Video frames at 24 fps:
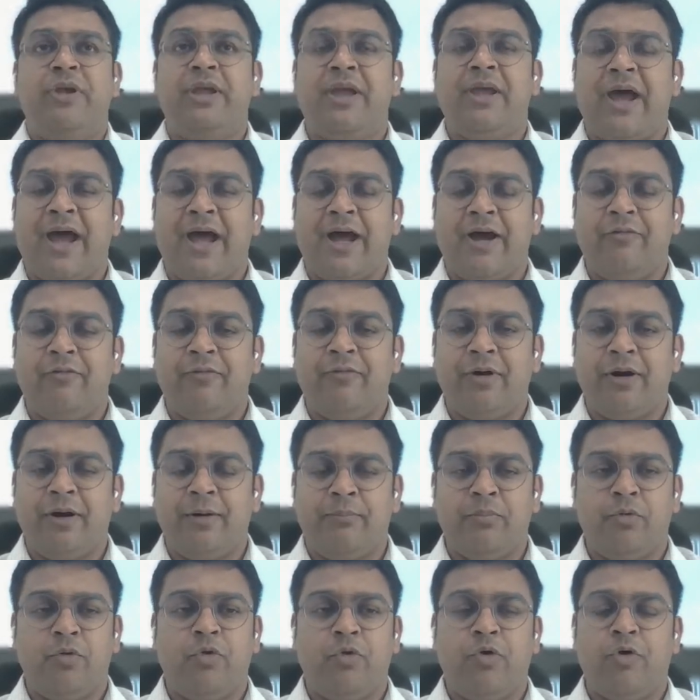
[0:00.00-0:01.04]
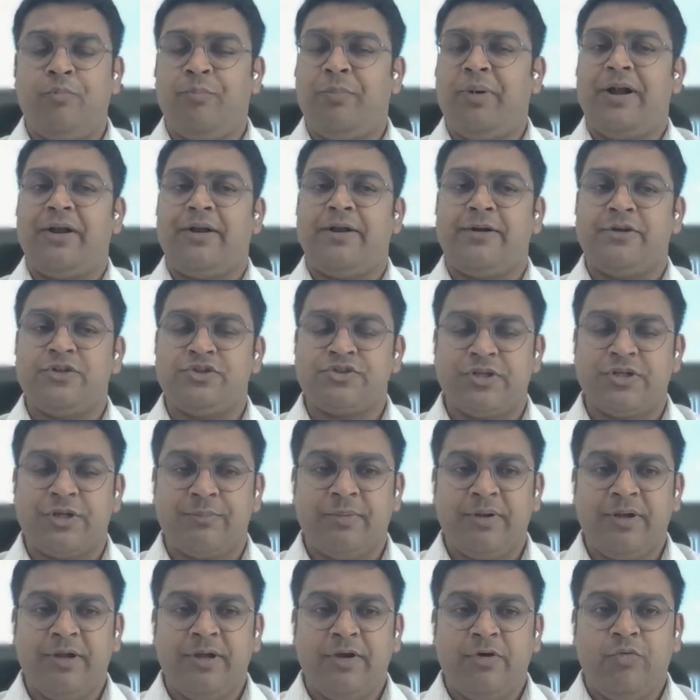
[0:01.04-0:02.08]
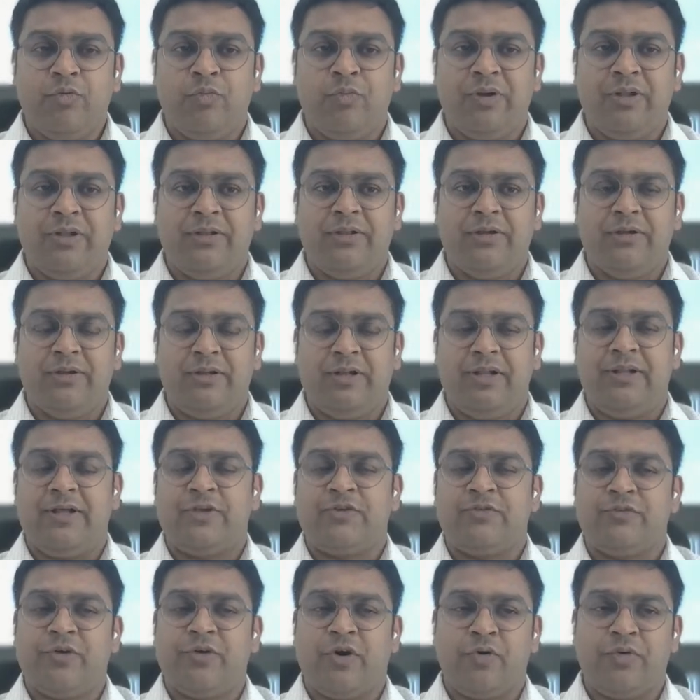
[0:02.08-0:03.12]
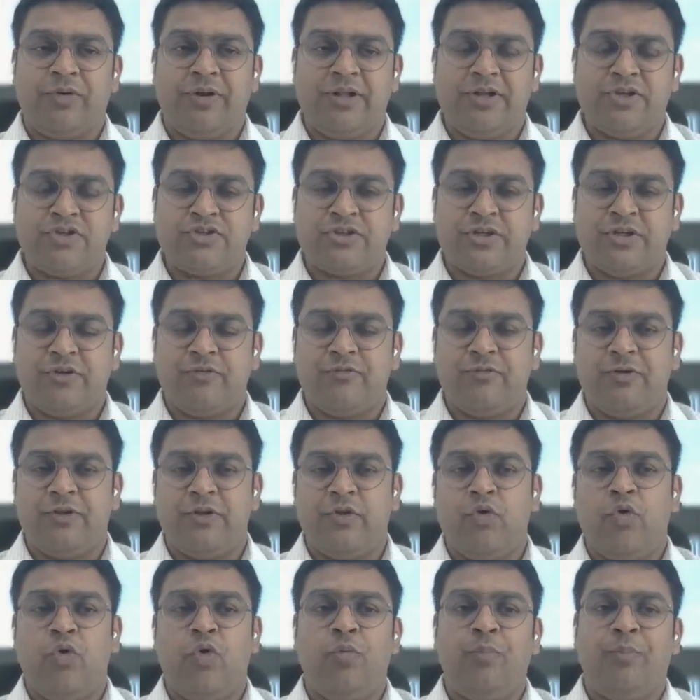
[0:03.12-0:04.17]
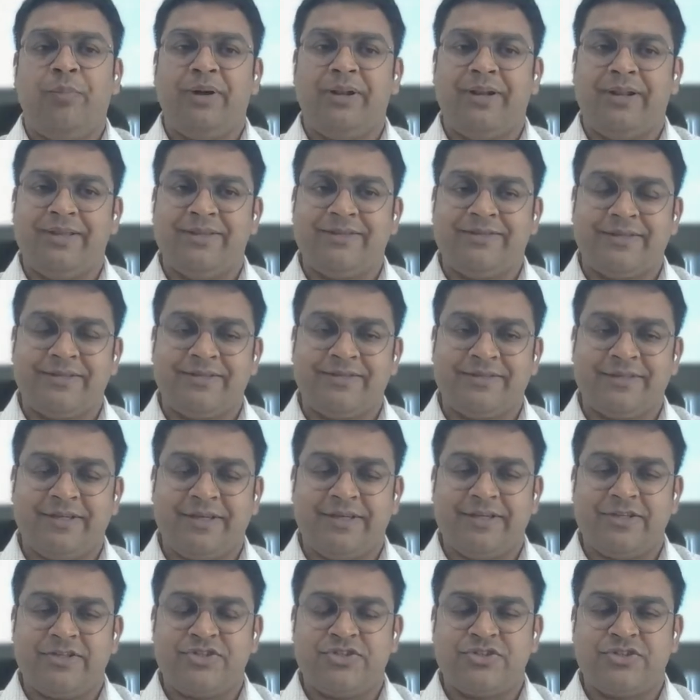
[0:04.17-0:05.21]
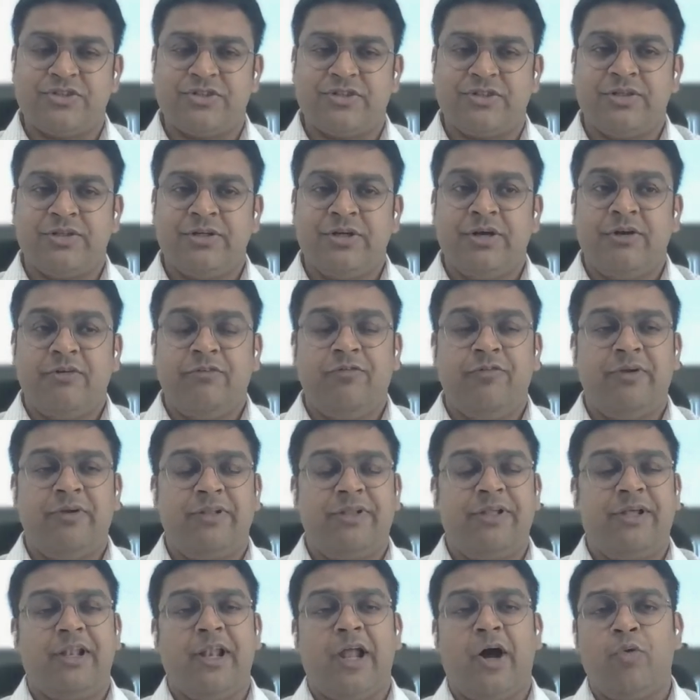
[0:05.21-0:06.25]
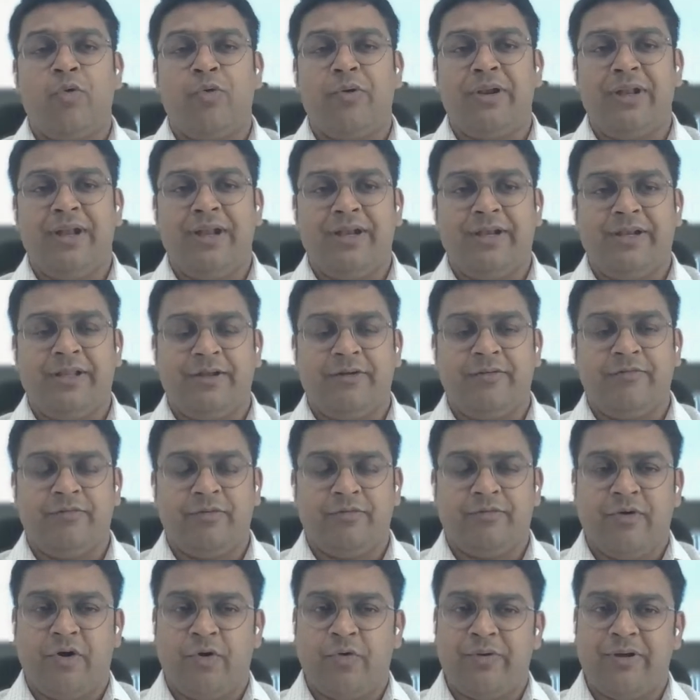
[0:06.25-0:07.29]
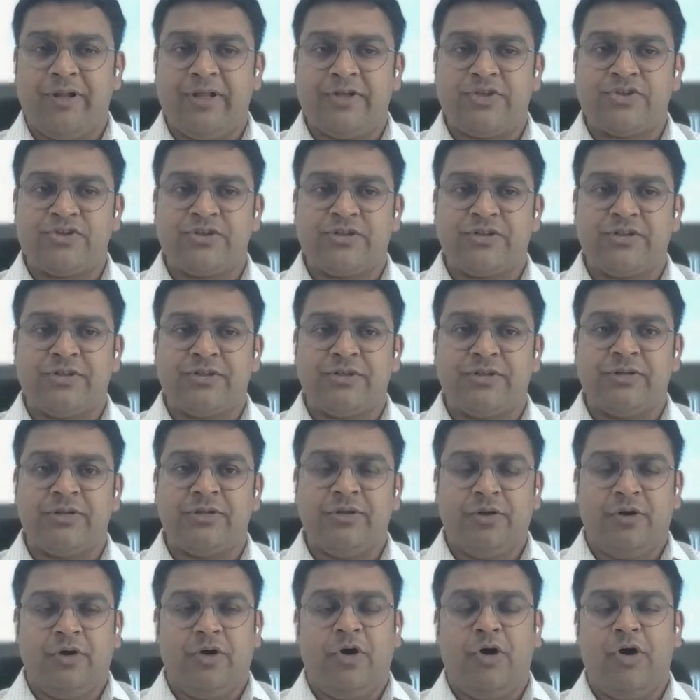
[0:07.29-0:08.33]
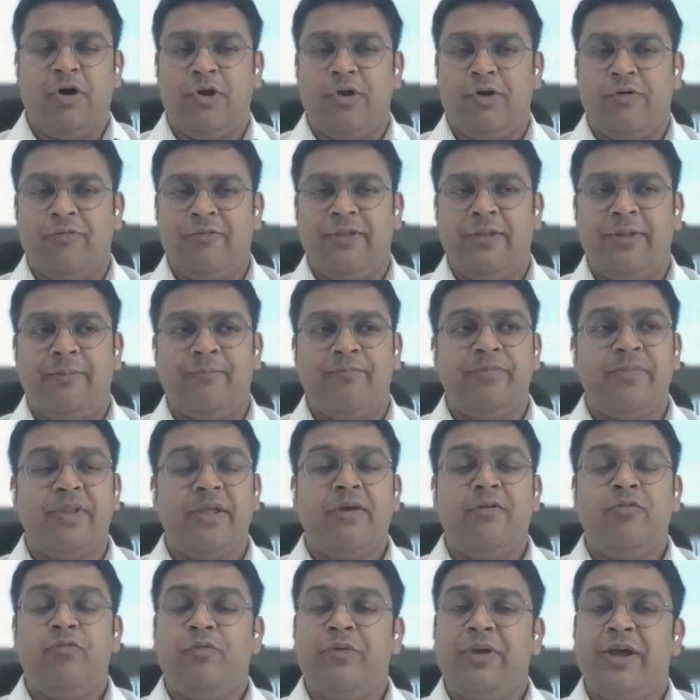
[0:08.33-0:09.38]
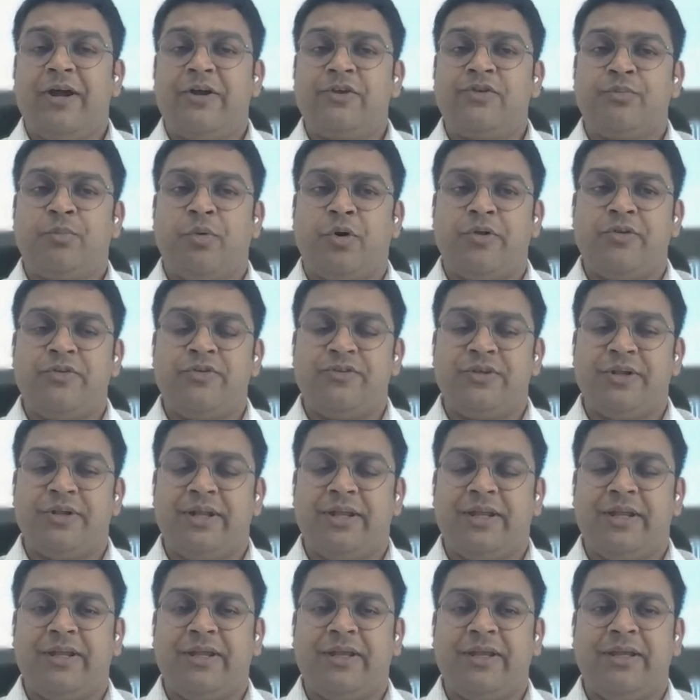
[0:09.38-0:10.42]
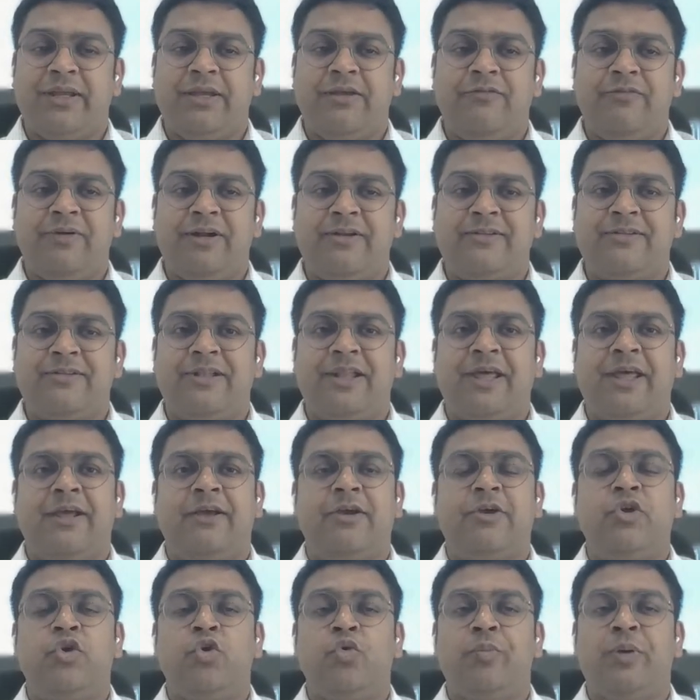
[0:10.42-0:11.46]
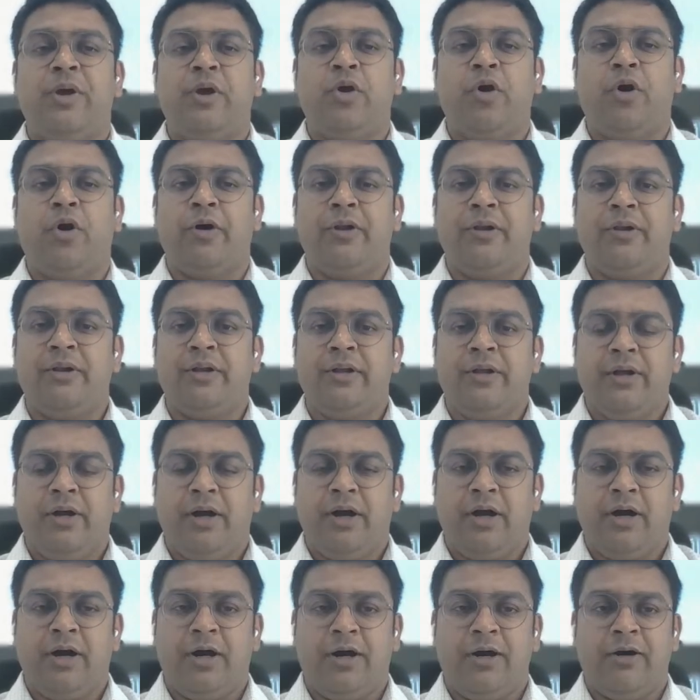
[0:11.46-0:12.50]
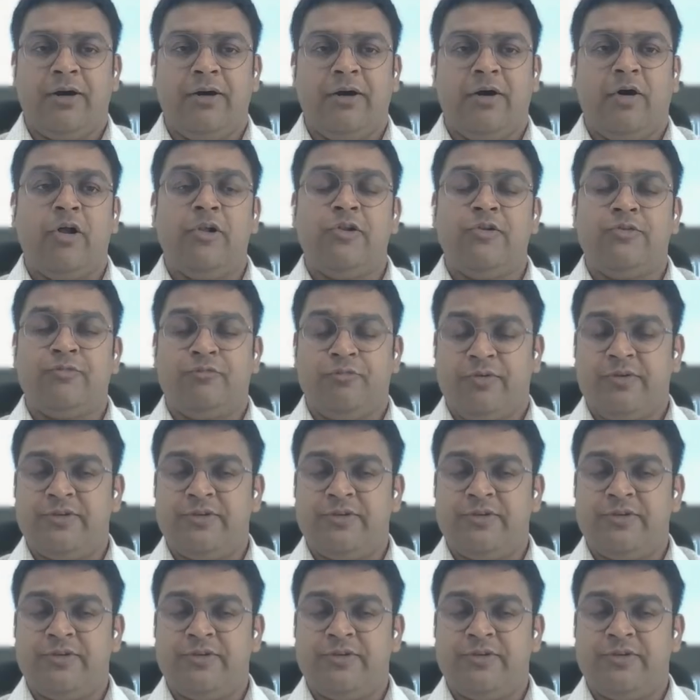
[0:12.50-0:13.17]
have a good partnership with the Linux Foundation, with OpenSSH, with Cloud Native Foundation, all of them. We are sponsoring events like Cubicon. Also,